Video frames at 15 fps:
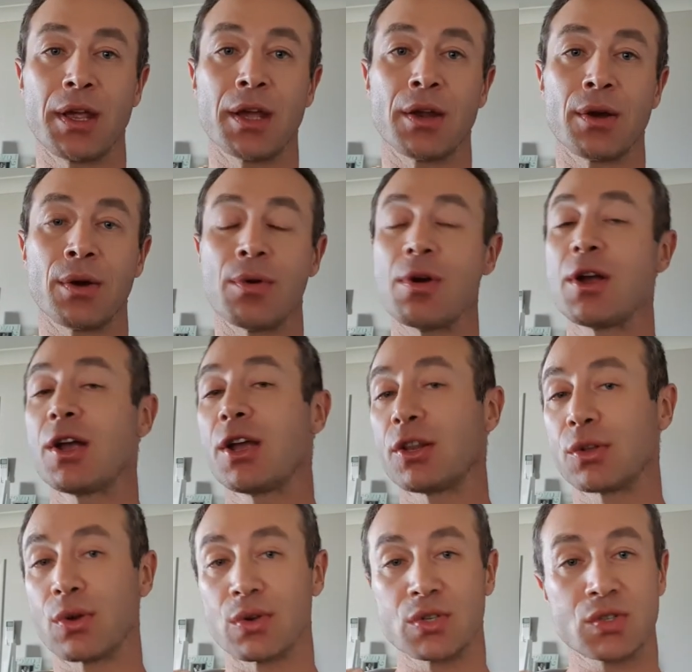at all. It
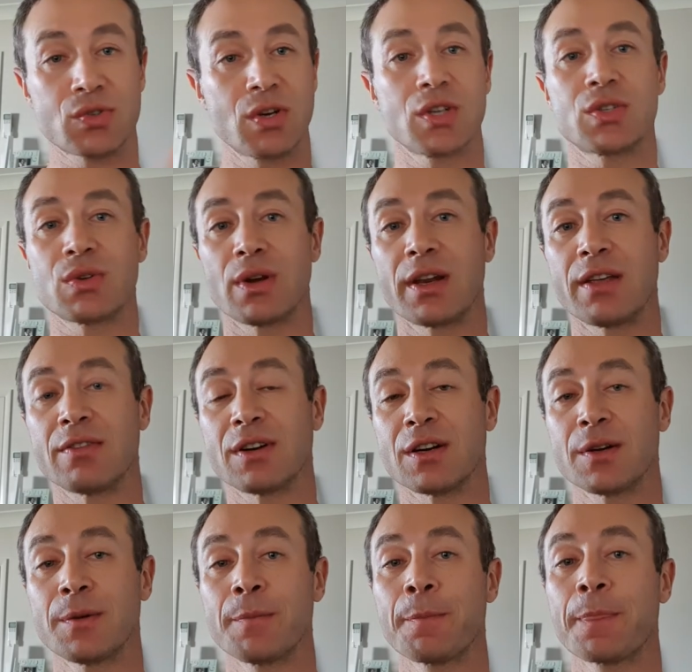goes straight to liver.